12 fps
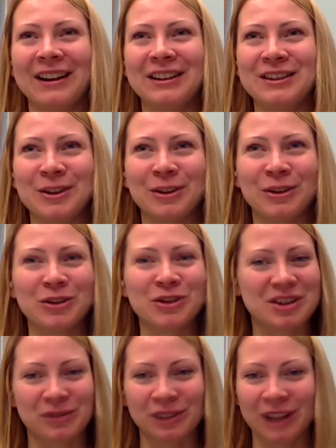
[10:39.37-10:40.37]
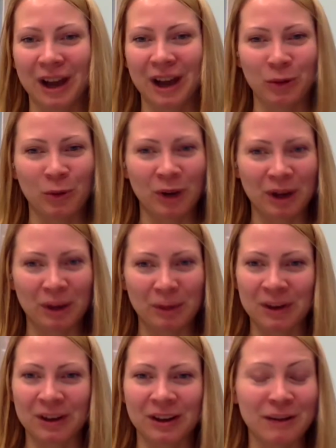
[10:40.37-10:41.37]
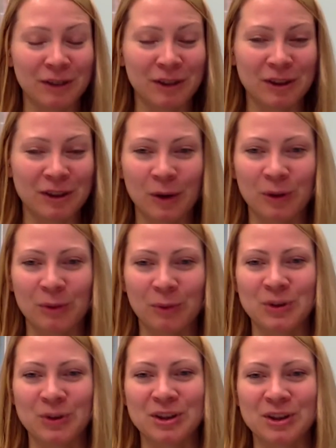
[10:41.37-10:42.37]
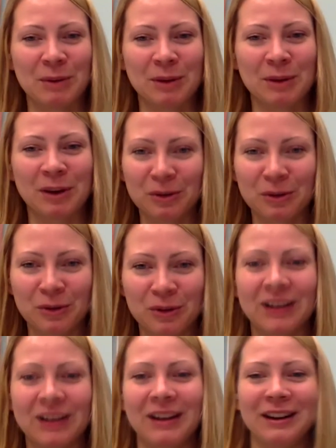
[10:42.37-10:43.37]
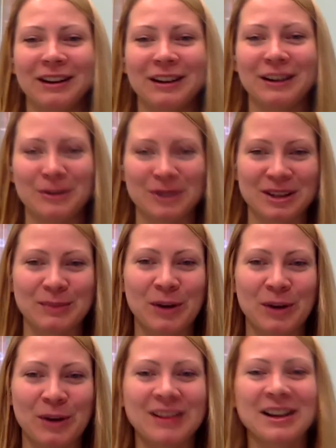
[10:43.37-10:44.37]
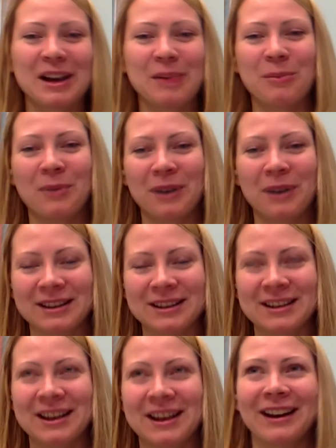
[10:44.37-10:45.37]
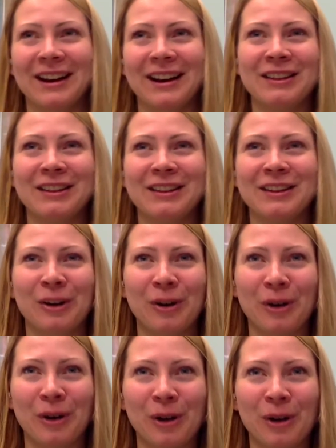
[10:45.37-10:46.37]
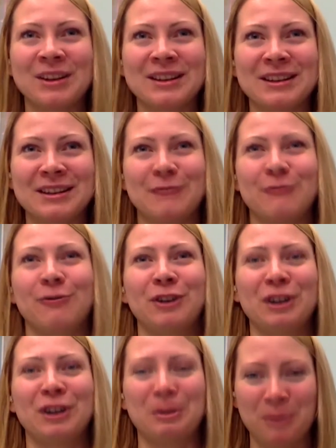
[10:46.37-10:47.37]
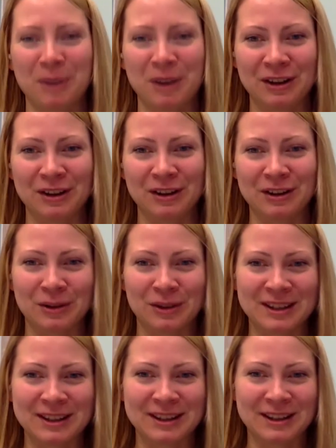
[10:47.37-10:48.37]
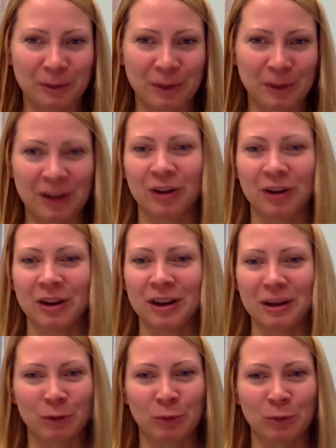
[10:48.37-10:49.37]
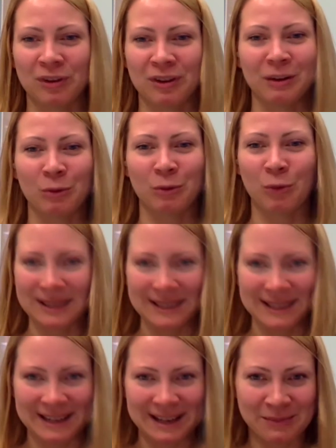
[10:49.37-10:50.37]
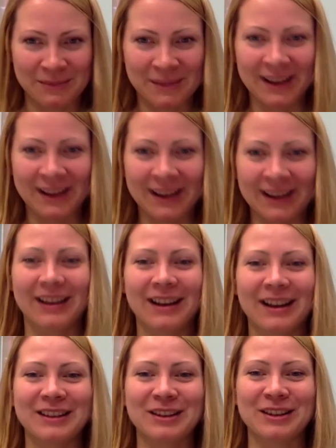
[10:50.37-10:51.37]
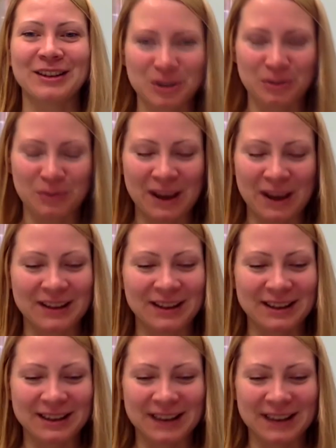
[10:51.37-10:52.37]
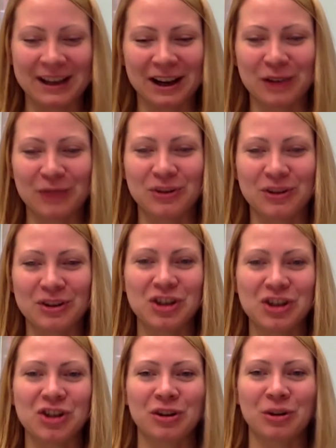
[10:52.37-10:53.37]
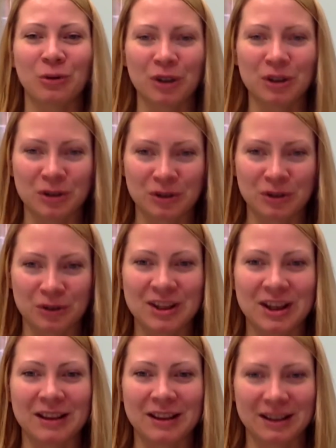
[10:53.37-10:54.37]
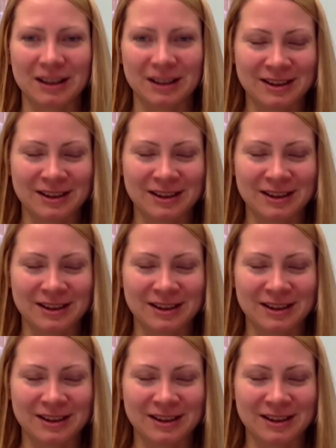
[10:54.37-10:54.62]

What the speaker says: Don't just rely on one opinion, even though the person might be confident and he knows his part. But there are always different opinions on the single matter, even within one team. So just to make any kind of decision or to understand that,